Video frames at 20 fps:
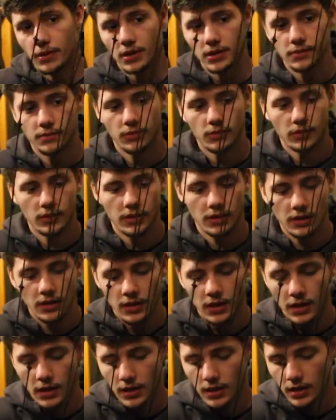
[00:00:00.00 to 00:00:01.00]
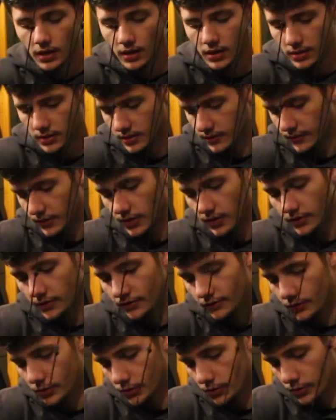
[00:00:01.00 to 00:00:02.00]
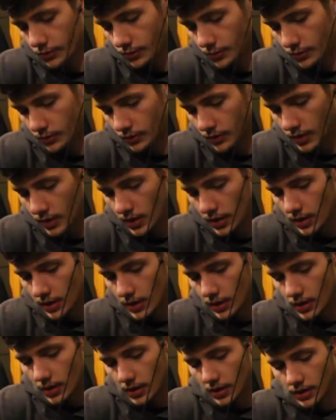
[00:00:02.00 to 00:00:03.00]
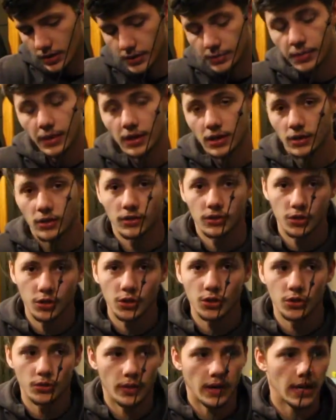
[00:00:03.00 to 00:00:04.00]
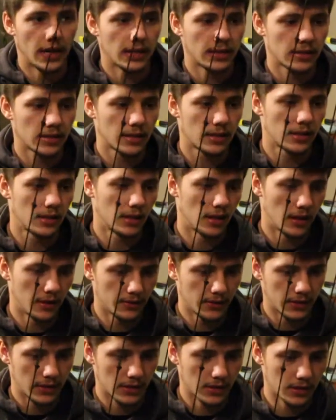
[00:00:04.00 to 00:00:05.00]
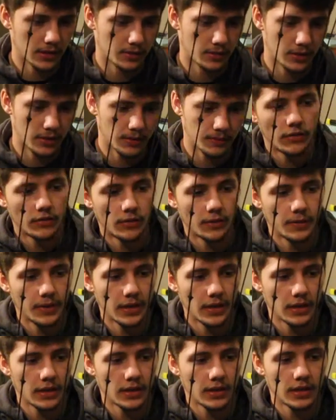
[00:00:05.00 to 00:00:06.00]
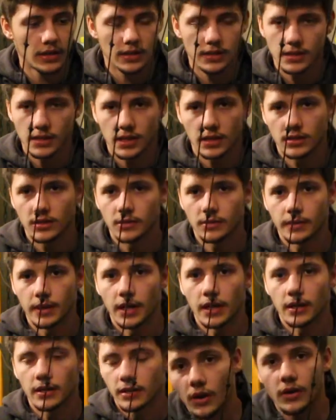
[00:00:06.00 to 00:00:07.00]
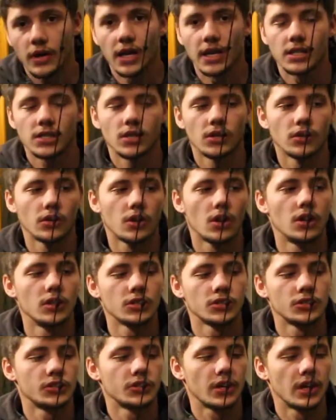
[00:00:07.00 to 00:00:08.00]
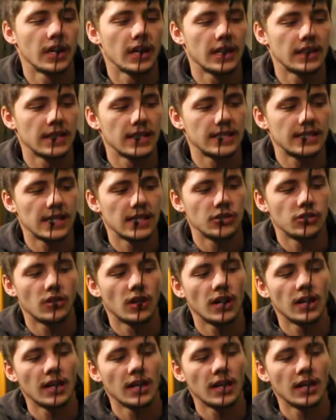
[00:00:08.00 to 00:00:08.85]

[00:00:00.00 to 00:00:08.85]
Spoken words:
price point. It's very affordable, depending on who you ask, obviously, but for me, It's not too bad. Okay, so the colors you can get this in,